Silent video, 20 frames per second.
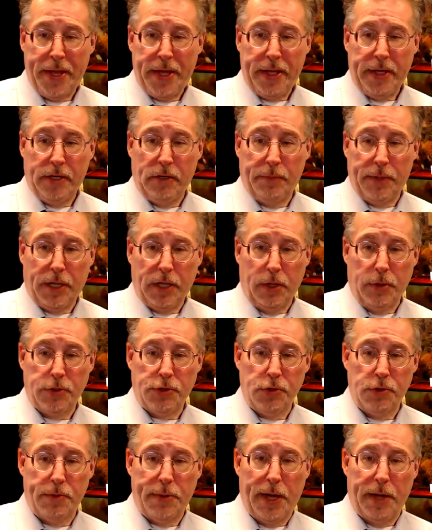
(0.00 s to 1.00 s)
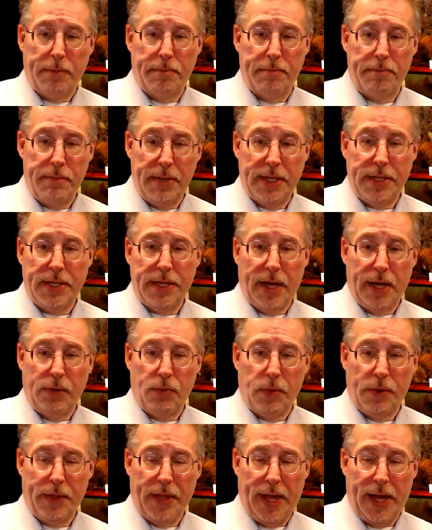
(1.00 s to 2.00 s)
It'll be close to about midnight
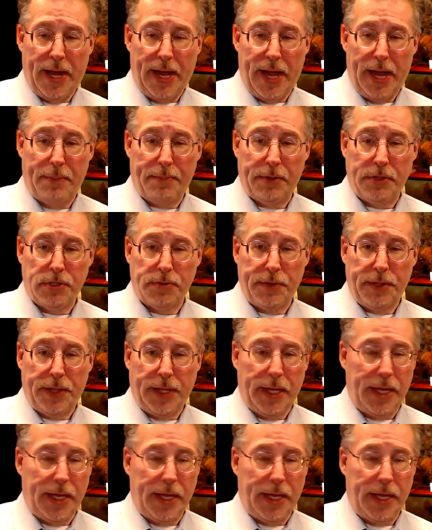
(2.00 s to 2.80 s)
when that happens, but the